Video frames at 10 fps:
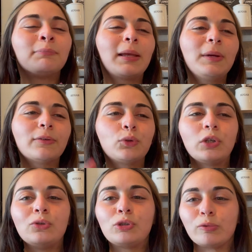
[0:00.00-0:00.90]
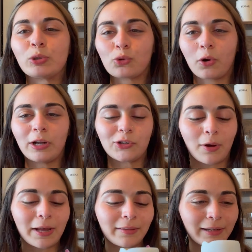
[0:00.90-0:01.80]
Maybe I'll do a YouTube short and
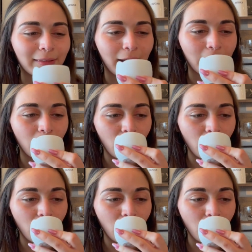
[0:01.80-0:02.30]
try it like that.